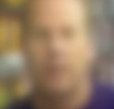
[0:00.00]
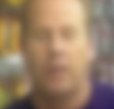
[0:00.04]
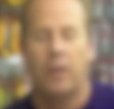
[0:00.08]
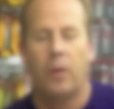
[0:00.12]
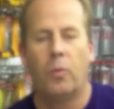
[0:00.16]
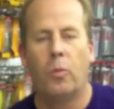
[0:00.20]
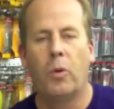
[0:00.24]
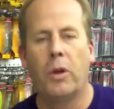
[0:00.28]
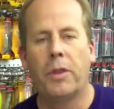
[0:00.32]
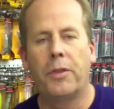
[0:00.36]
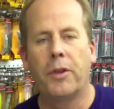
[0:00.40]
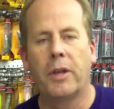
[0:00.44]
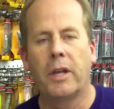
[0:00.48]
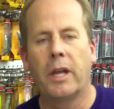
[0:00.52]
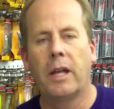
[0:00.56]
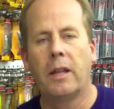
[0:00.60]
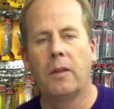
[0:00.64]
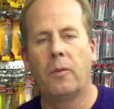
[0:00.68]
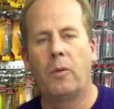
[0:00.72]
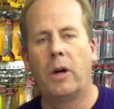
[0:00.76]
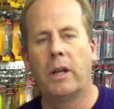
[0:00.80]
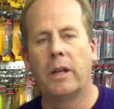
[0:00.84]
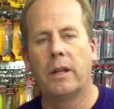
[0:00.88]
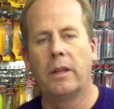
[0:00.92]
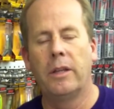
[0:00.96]
And one thing I
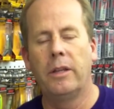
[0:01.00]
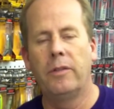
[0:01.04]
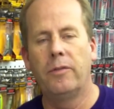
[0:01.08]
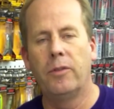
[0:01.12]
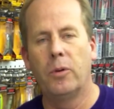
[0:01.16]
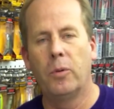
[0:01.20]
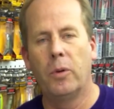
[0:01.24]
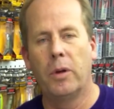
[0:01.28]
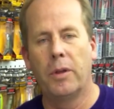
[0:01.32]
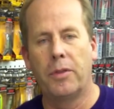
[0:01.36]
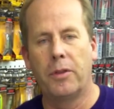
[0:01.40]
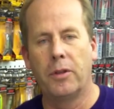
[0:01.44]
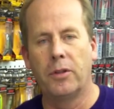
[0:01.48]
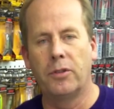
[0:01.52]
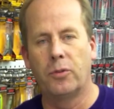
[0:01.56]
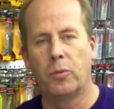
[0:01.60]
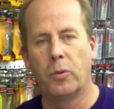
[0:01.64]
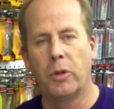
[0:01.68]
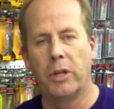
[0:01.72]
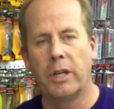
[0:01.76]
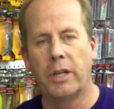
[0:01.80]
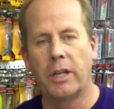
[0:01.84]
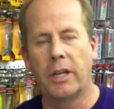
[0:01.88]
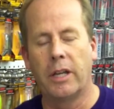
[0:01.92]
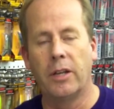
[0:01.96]
want to leave you with this
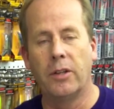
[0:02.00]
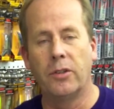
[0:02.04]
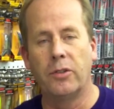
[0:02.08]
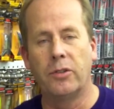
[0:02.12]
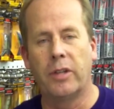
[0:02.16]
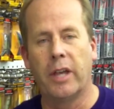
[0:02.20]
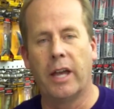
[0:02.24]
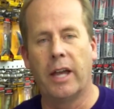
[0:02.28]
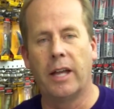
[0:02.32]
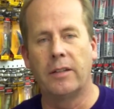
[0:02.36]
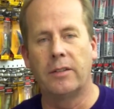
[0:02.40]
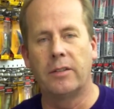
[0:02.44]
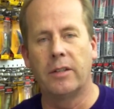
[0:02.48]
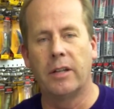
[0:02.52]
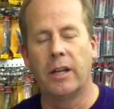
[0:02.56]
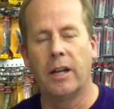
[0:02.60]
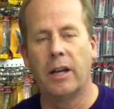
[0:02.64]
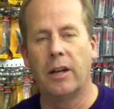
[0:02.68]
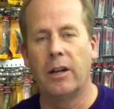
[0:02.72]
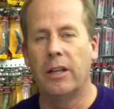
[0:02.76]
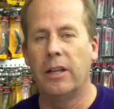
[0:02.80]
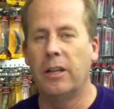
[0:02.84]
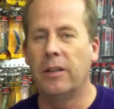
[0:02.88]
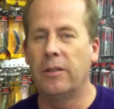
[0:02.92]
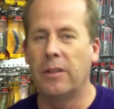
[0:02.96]
week is that
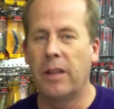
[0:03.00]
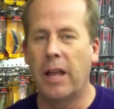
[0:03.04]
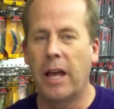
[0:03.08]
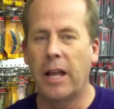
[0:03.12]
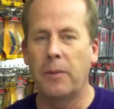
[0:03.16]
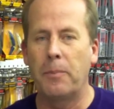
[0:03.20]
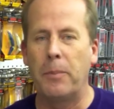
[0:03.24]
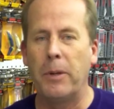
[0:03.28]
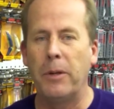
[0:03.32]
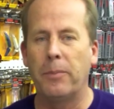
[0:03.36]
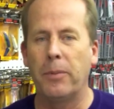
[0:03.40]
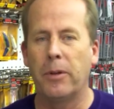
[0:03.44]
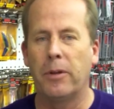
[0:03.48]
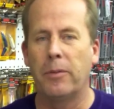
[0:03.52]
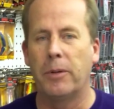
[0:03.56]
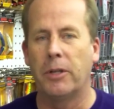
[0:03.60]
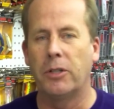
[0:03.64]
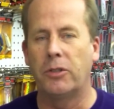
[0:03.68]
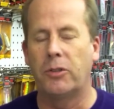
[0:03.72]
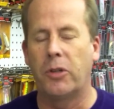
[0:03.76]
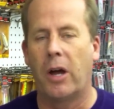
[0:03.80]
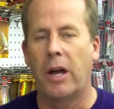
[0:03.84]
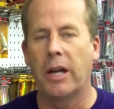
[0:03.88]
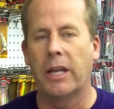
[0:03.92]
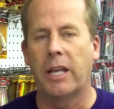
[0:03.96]
a lot of people have been
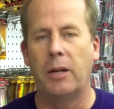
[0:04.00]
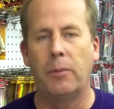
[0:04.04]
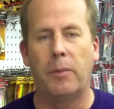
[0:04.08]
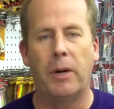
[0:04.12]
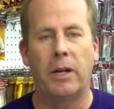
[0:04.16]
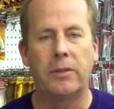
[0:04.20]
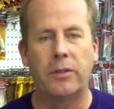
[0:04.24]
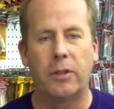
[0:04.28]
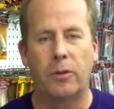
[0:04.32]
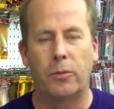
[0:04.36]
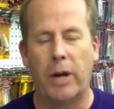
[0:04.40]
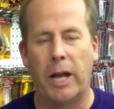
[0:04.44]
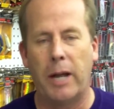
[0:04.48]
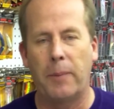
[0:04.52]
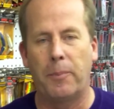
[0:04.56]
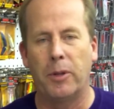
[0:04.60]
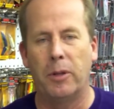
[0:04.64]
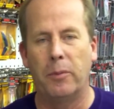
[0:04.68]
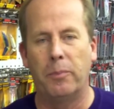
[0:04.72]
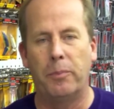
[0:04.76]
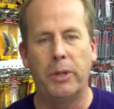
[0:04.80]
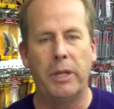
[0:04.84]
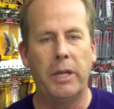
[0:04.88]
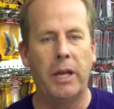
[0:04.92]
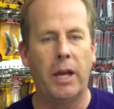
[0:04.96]
talking about the
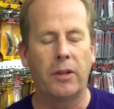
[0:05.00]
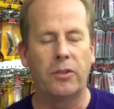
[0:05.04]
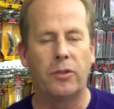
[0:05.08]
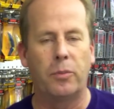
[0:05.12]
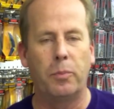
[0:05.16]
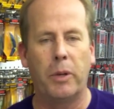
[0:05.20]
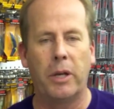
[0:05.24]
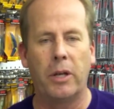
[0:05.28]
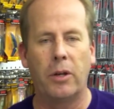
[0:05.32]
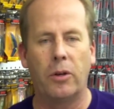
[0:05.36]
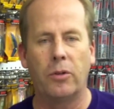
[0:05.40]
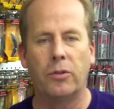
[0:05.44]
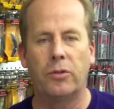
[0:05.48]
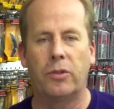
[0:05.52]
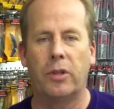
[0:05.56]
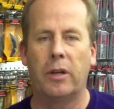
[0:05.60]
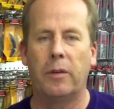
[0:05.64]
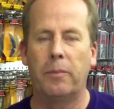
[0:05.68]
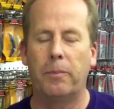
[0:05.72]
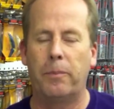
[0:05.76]
Rapala BX minnows